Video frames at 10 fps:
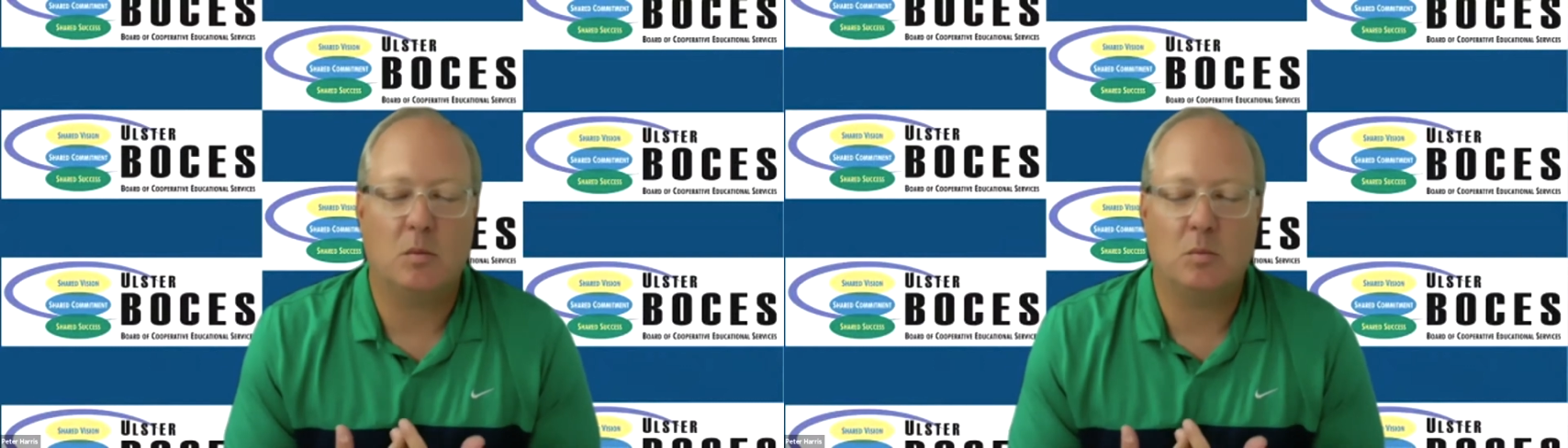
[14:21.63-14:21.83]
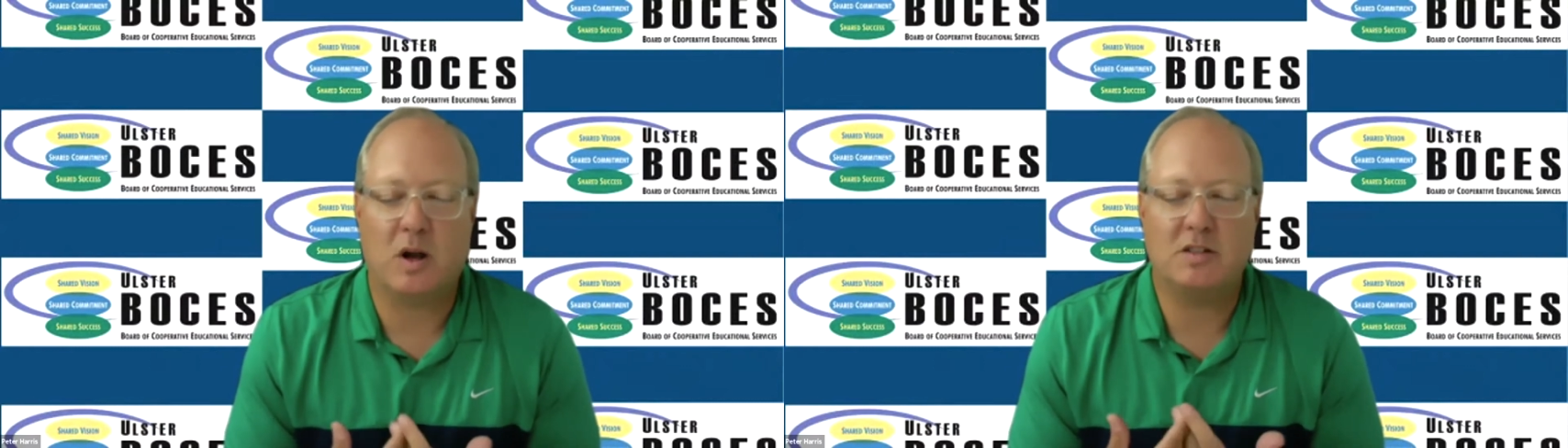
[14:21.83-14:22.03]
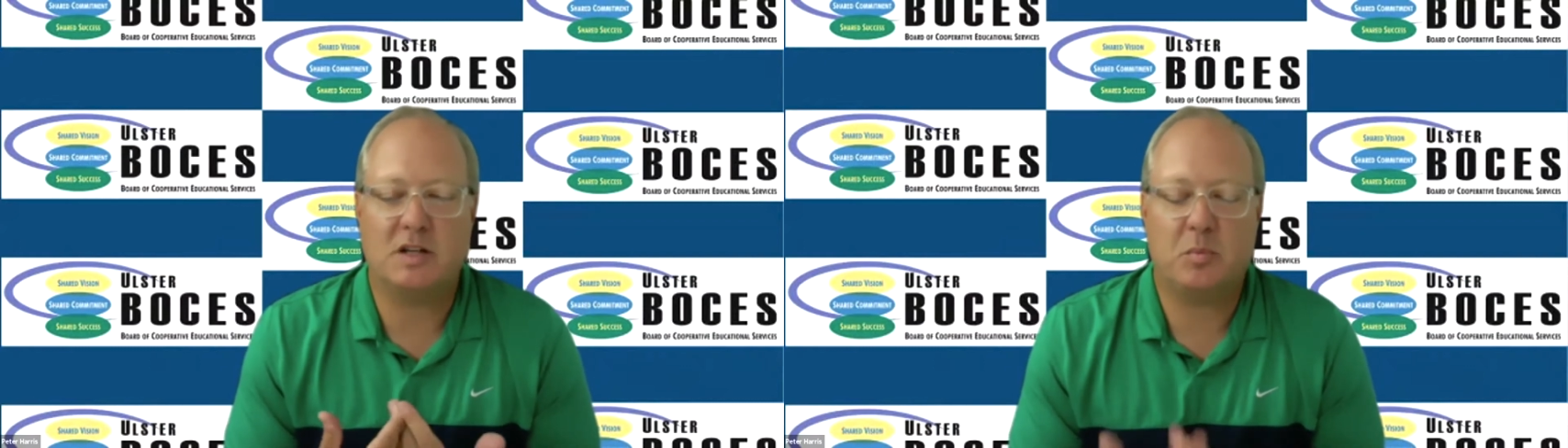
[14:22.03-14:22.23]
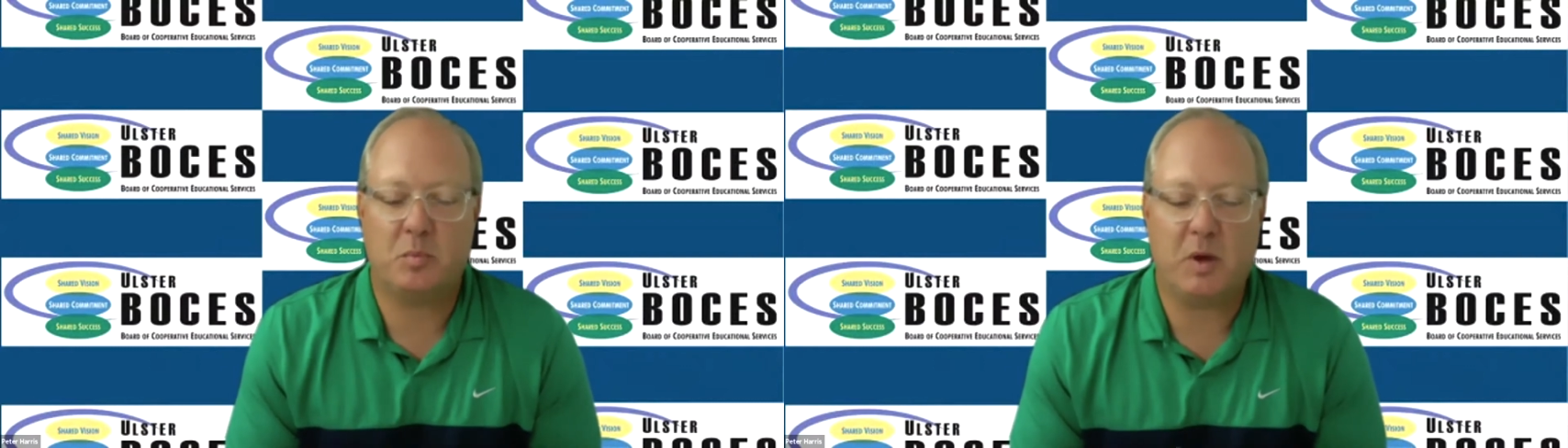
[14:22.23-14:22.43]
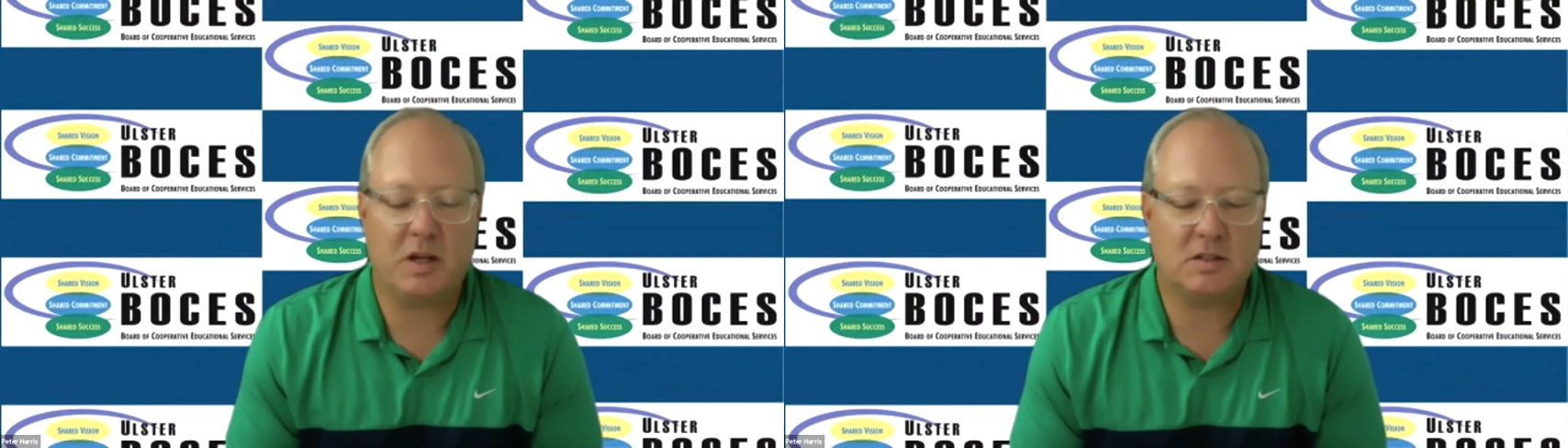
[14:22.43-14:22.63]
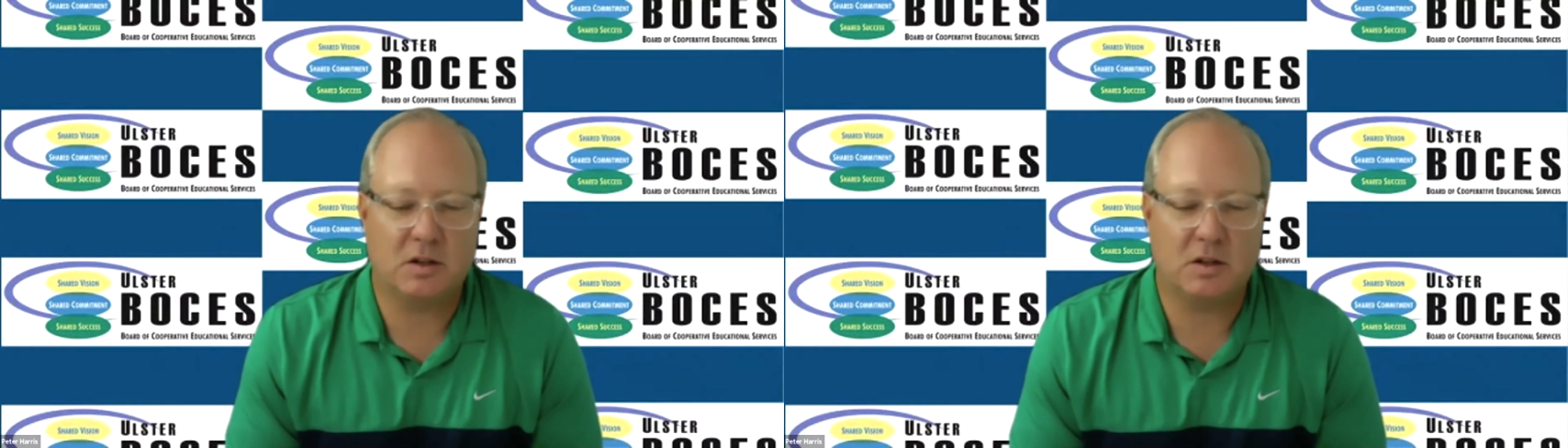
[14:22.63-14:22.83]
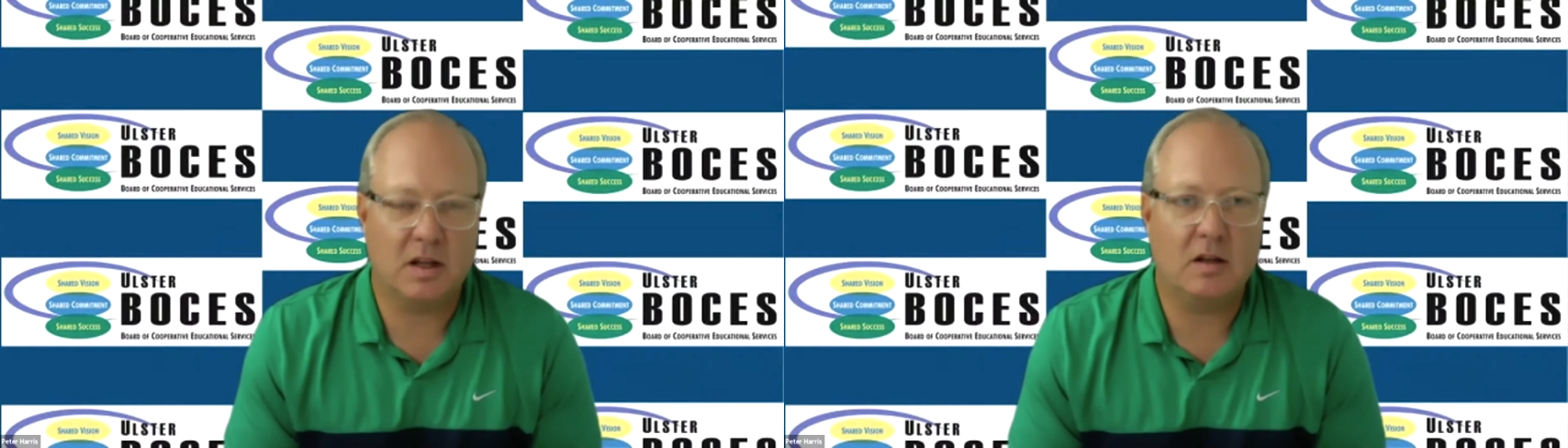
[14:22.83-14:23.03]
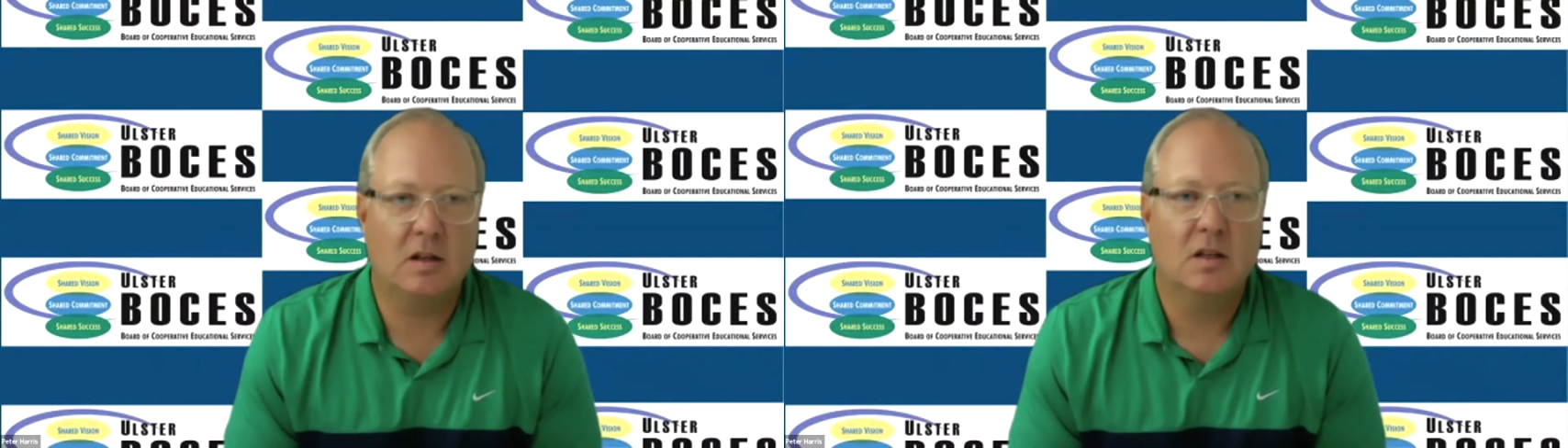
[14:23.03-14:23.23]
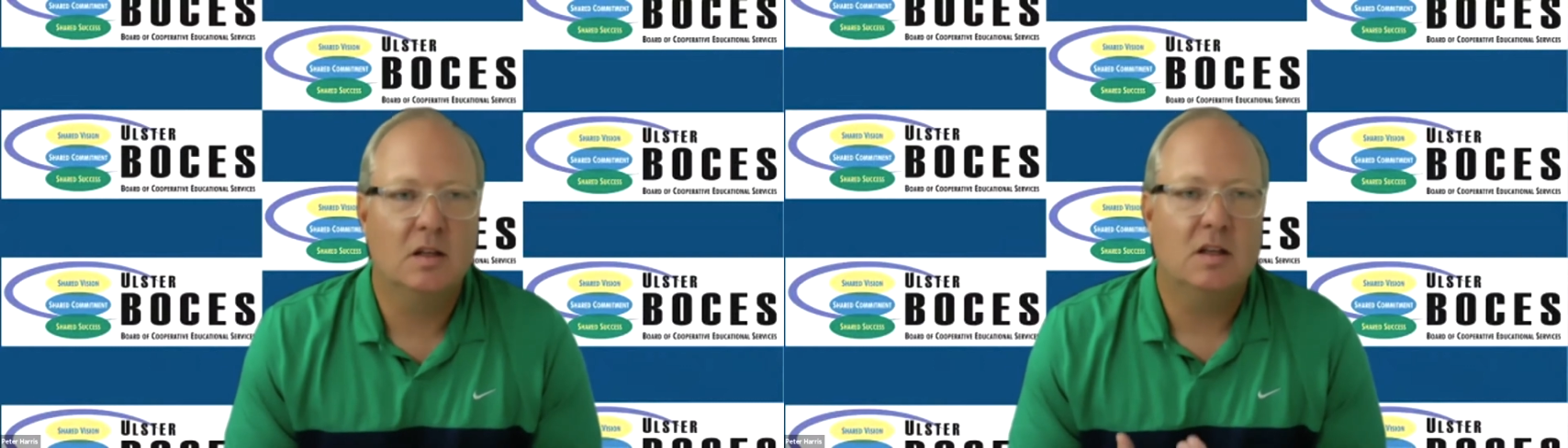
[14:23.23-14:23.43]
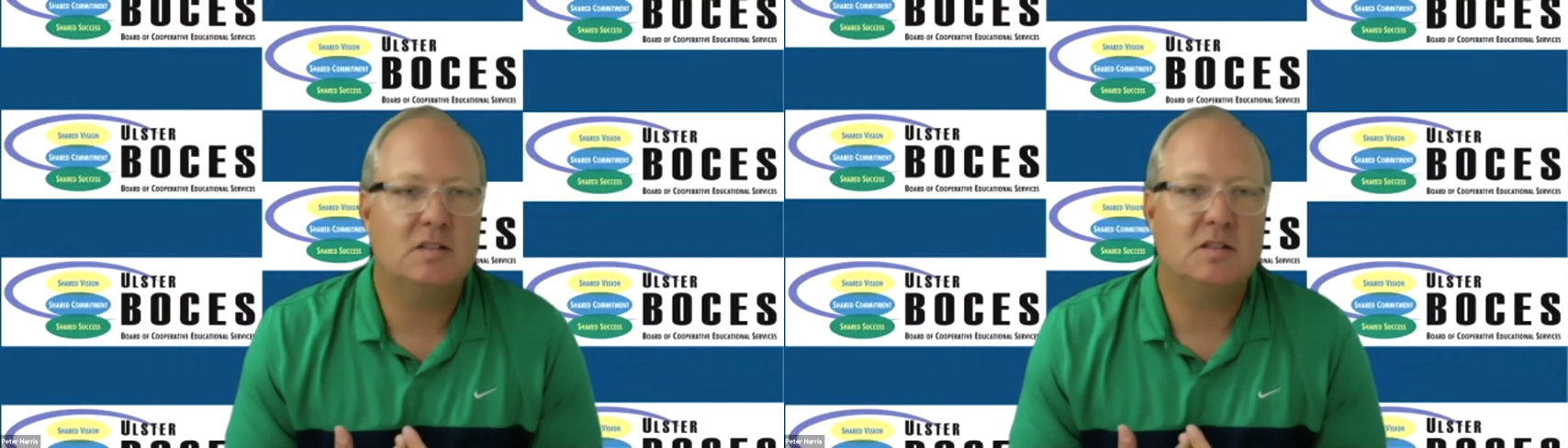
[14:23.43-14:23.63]
Project-based learning
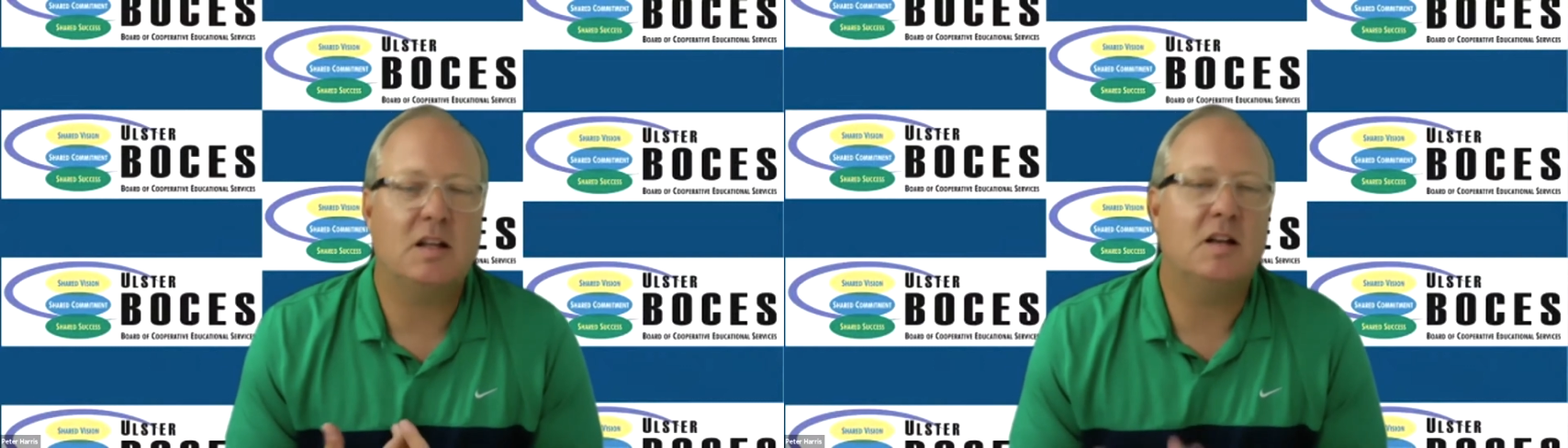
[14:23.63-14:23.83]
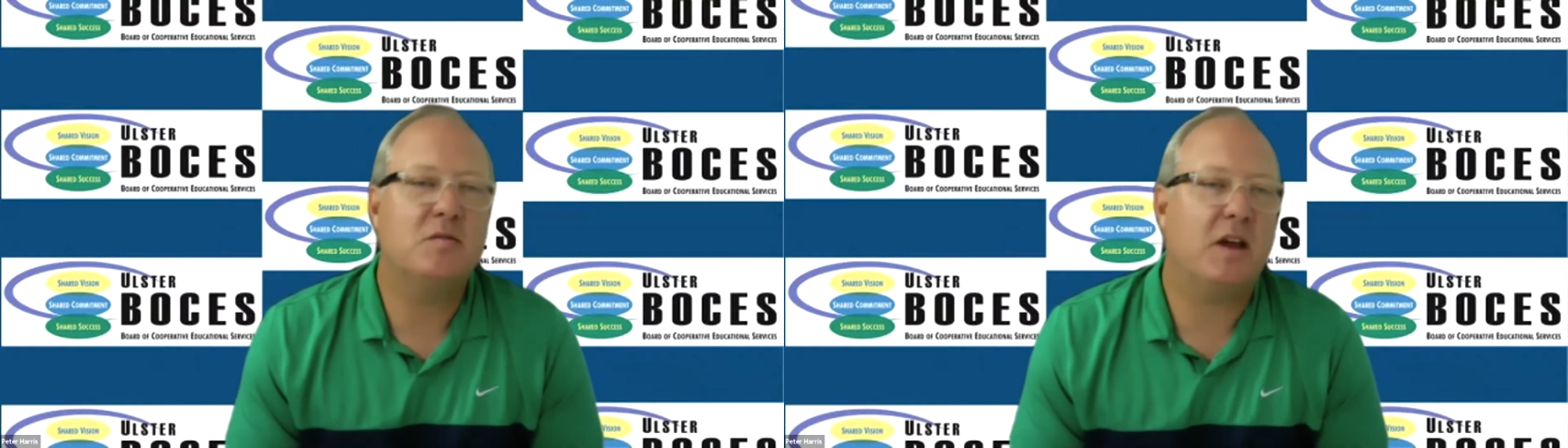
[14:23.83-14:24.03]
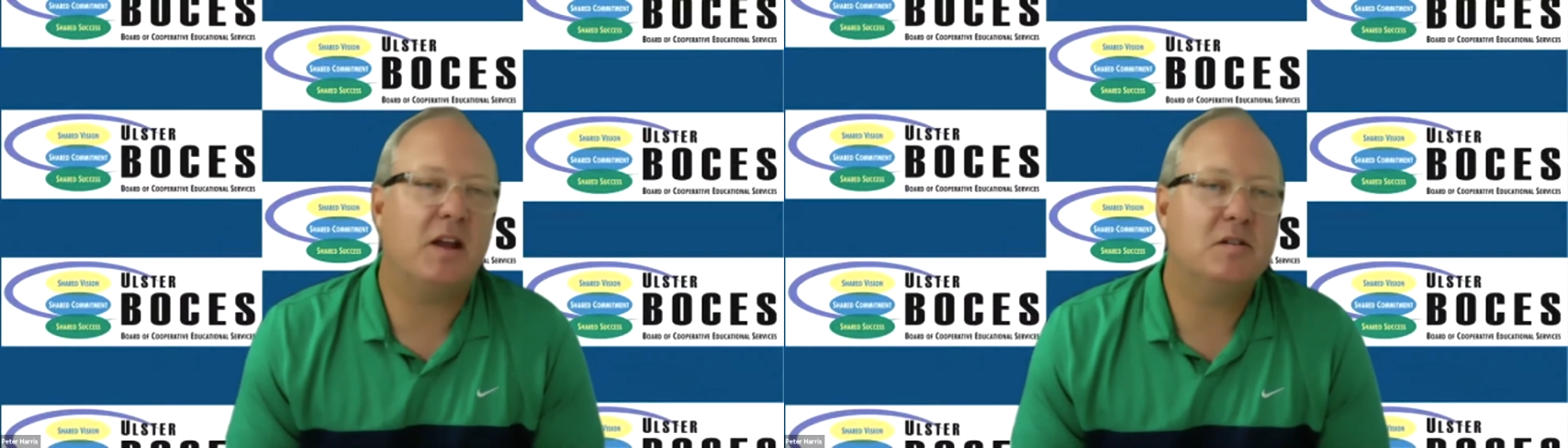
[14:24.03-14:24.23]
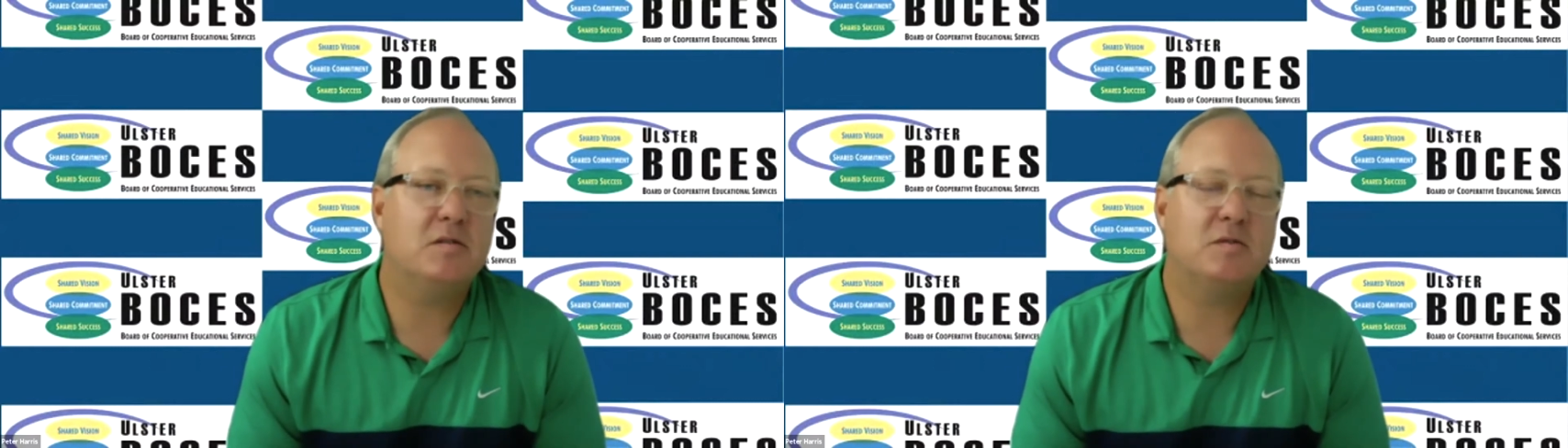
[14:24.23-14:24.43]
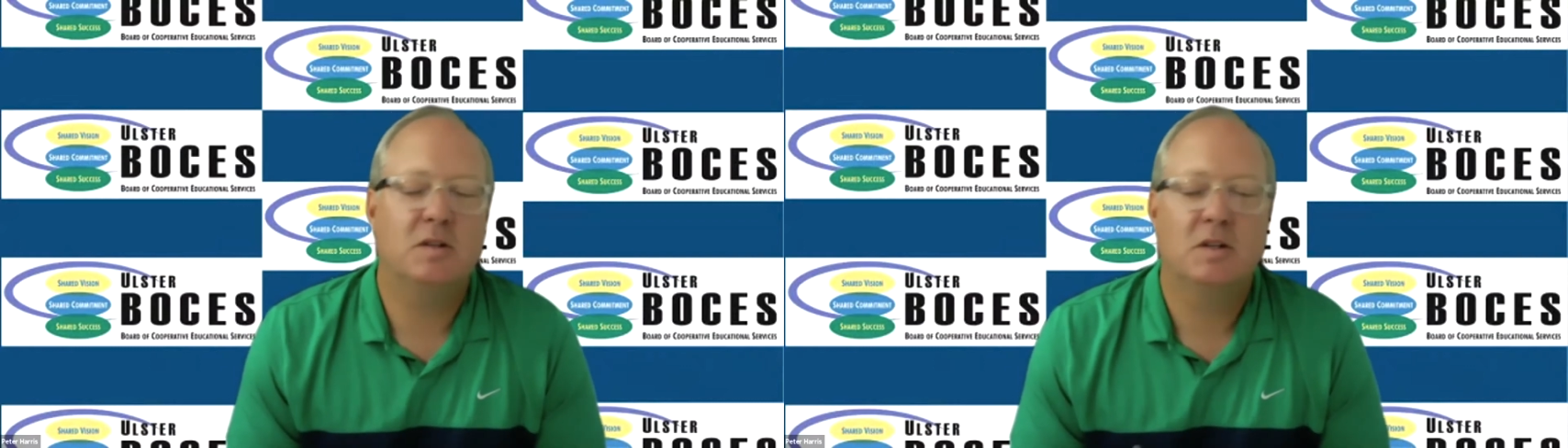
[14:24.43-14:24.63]
is not innovative.